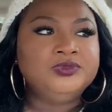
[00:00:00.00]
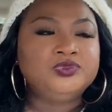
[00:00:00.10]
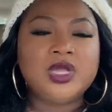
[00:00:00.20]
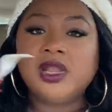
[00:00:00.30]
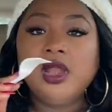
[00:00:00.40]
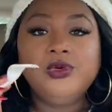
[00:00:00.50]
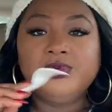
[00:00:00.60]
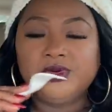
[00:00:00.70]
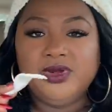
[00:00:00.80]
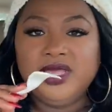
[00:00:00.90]
And I don't
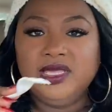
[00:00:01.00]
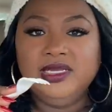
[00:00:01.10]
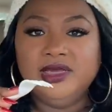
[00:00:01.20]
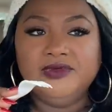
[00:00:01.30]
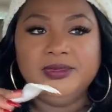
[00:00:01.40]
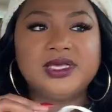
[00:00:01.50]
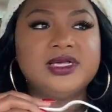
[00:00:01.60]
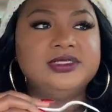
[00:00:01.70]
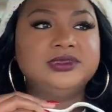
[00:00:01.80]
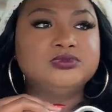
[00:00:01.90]
regret any of it,
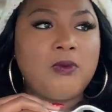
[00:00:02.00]
because